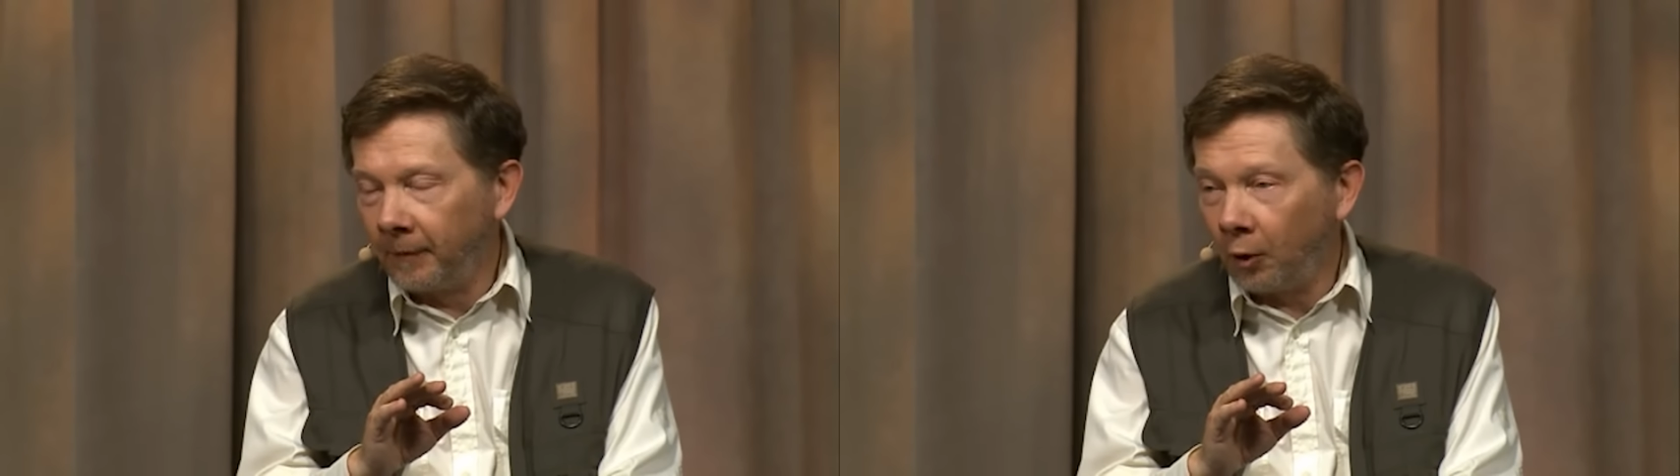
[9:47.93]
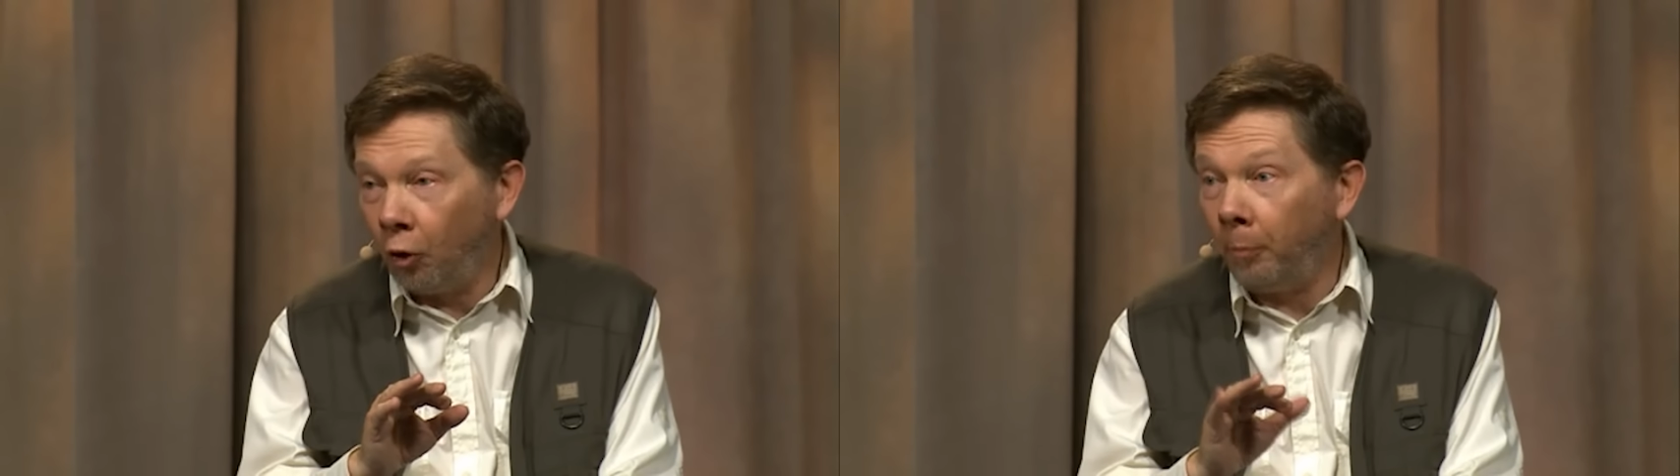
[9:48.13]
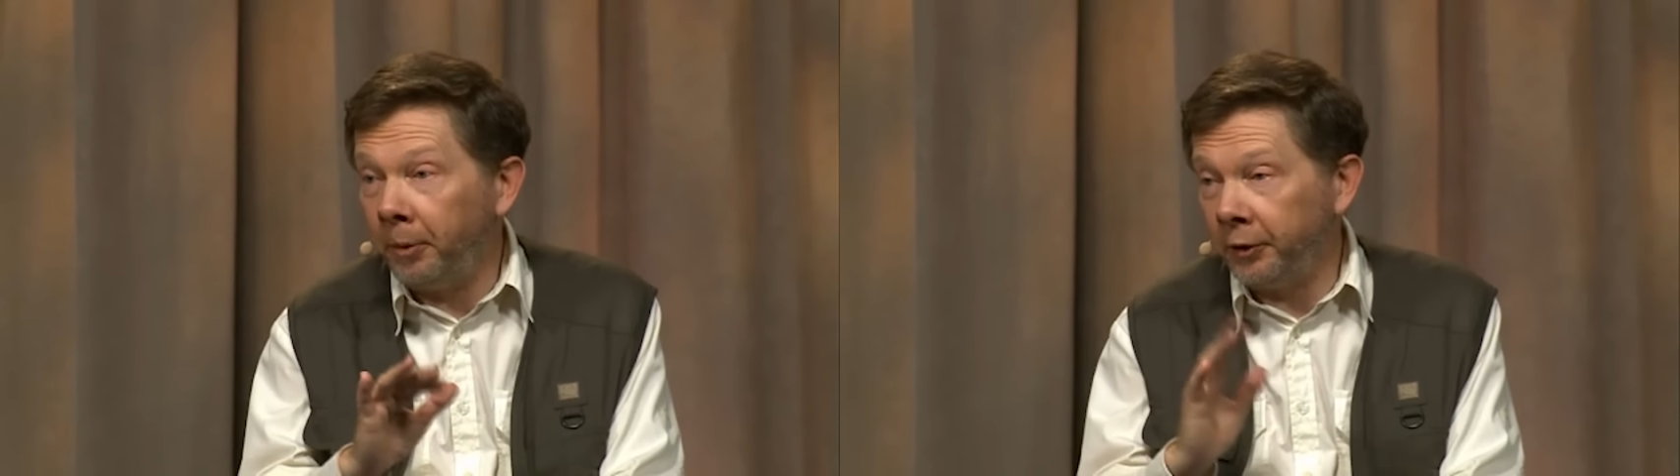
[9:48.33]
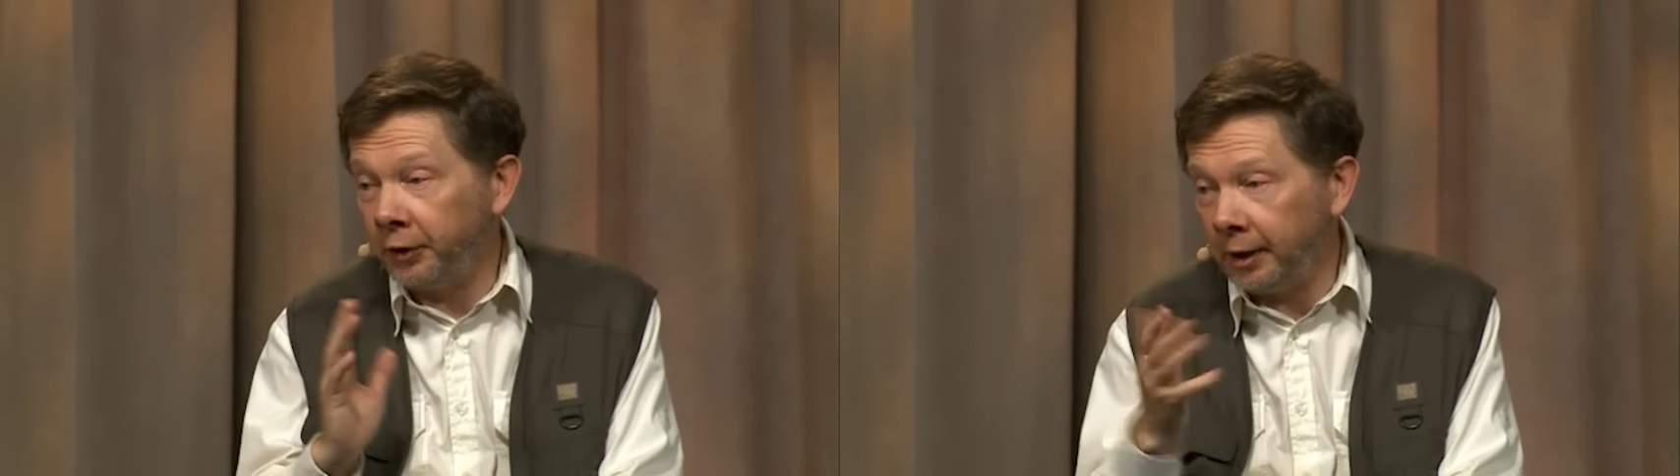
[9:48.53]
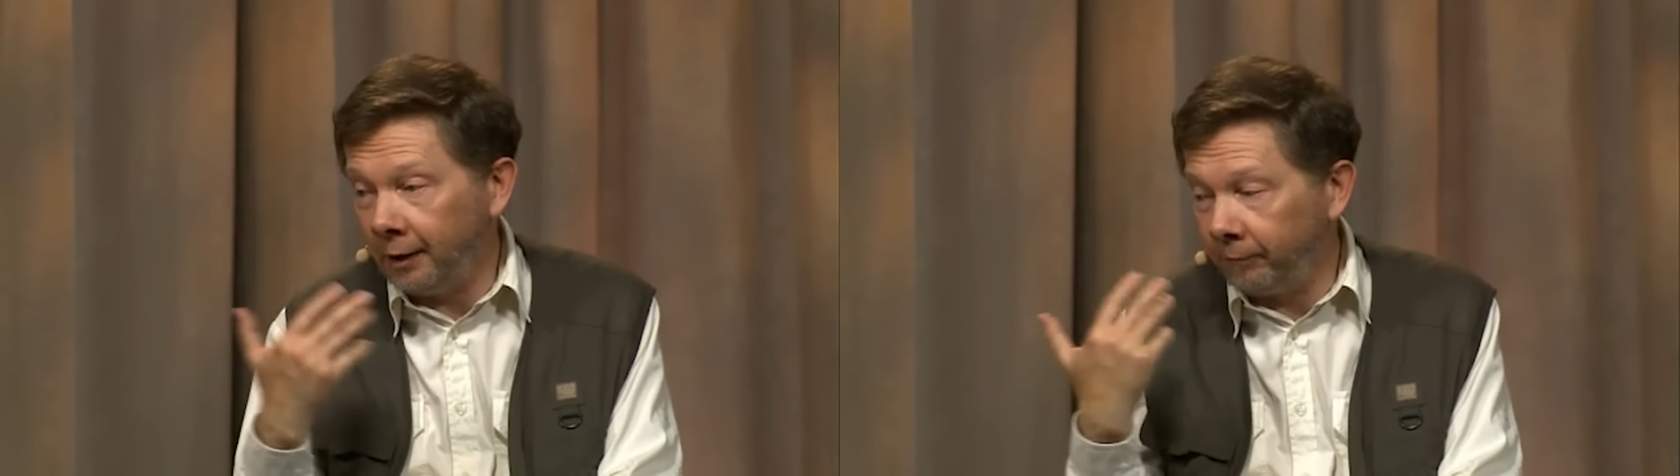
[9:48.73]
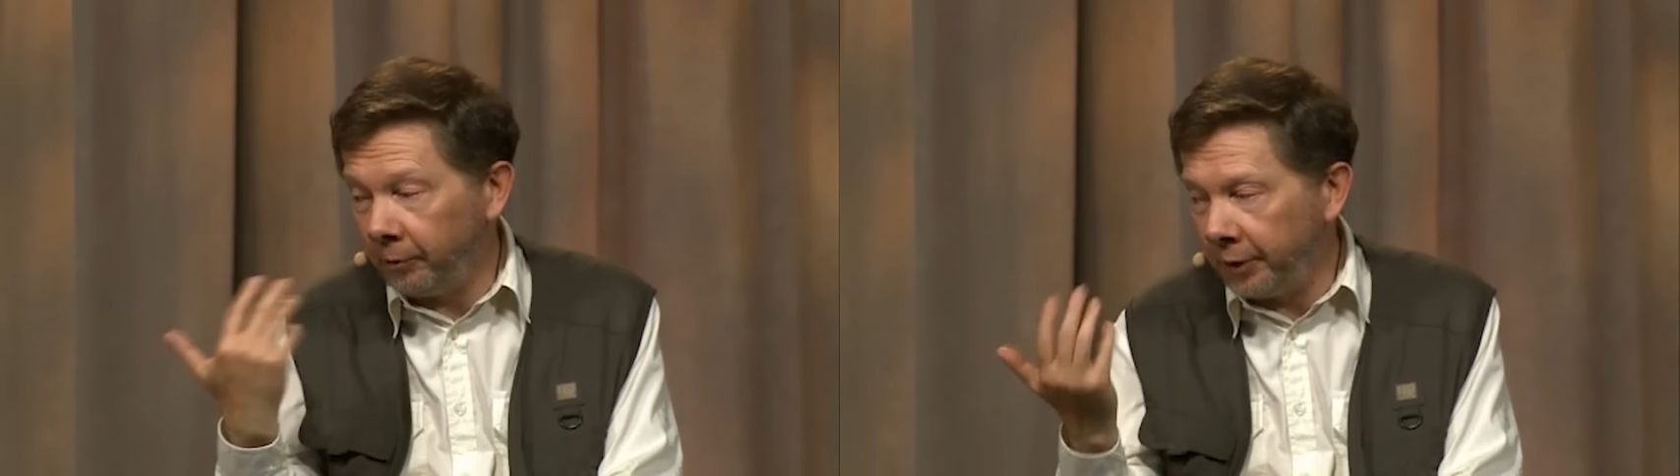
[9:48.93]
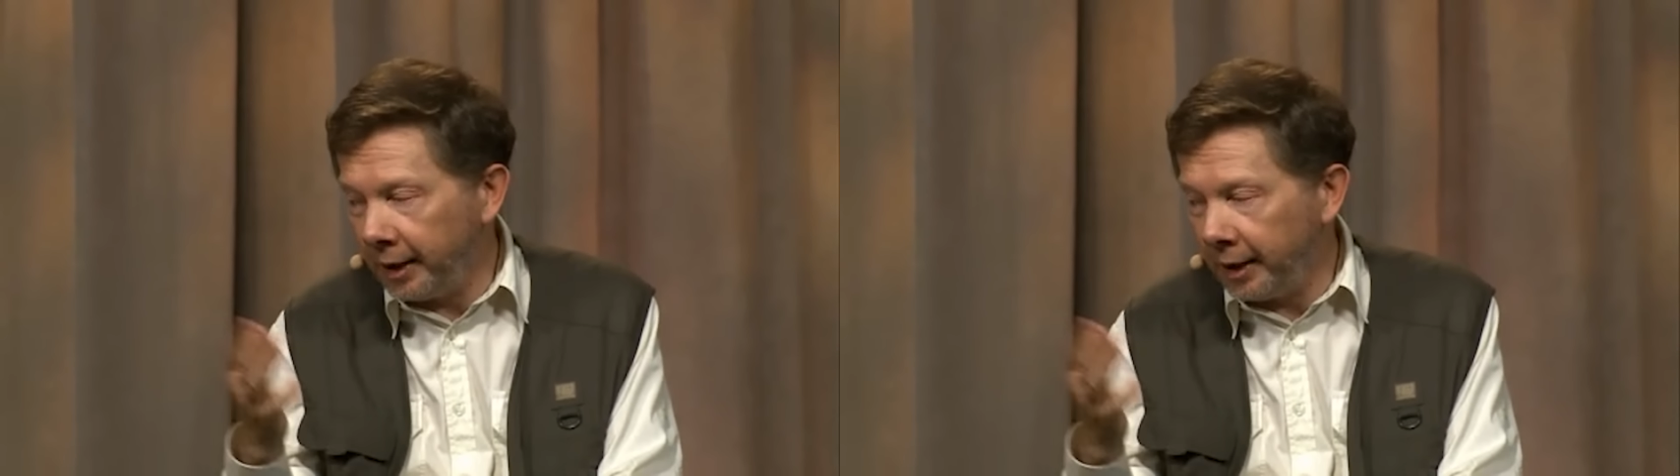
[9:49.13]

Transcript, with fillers: or perceive with the